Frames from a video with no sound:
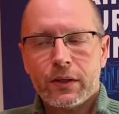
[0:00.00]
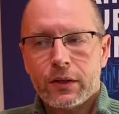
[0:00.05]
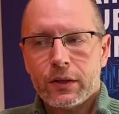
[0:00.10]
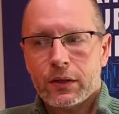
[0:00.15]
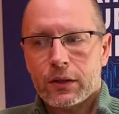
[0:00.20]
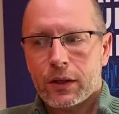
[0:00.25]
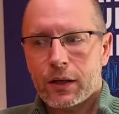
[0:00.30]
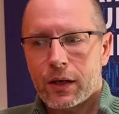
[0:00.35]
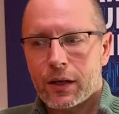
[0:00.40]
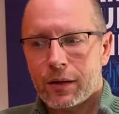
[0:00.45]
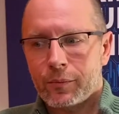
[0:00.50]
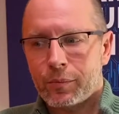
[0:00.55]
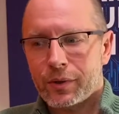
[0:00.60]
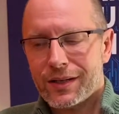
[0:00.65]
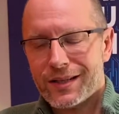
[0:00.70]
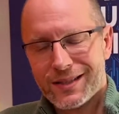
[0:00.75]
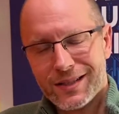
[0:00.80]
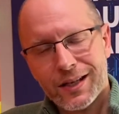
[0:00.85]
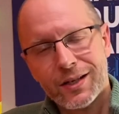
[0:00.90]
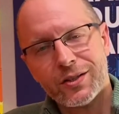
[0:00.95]
but
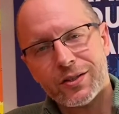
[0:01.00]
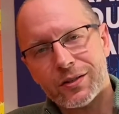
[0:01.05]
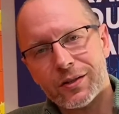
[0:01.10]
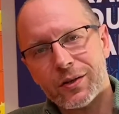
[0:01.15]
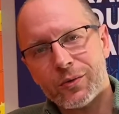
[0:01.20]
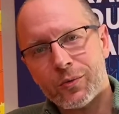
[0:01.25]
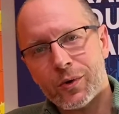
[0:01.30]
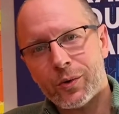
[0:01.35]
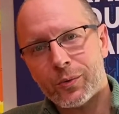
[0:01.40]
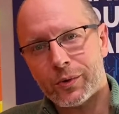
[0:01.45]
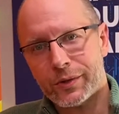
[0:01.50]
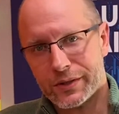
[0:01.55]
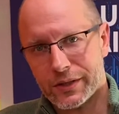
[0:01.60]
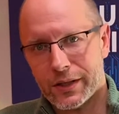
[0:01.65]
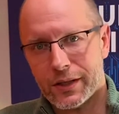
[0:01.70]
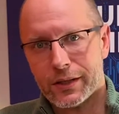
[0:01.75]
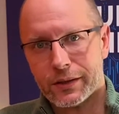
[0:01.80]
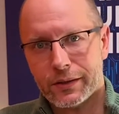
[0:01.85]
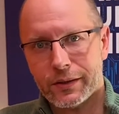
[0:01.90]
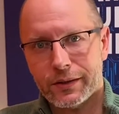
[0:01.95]
essentially what we're
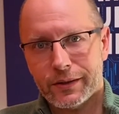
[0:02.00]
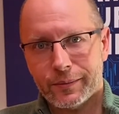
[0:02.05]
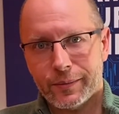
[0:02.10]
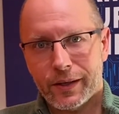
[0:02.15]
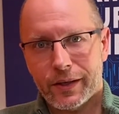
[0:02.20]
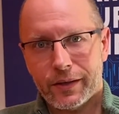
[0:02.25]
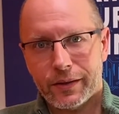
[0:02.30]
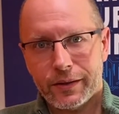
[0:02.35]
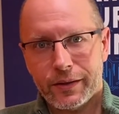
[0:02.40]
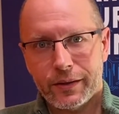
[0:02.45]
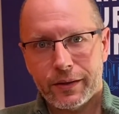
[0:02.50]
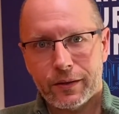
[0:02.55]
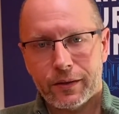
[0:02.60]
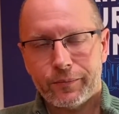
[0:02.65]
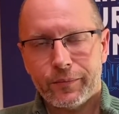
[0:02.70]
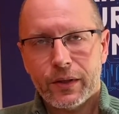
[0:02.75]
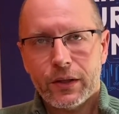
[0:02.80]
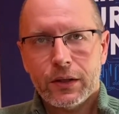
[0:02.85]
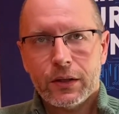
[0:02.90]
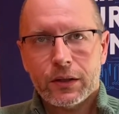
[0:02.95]
talking about
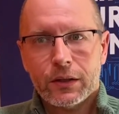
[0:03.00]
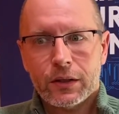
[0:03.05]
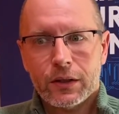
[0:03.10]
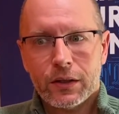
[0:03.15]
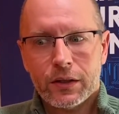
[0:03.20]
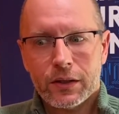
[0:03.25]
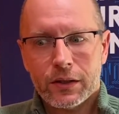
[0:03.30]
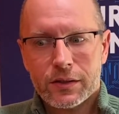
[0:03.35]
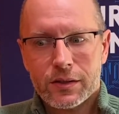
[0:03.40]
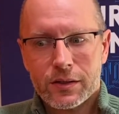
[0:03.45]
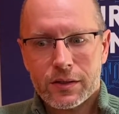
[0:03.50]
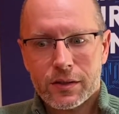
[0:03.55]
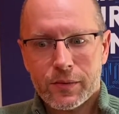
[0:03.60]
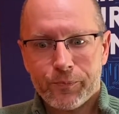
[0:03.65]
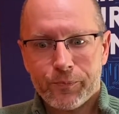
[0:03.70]
here, it's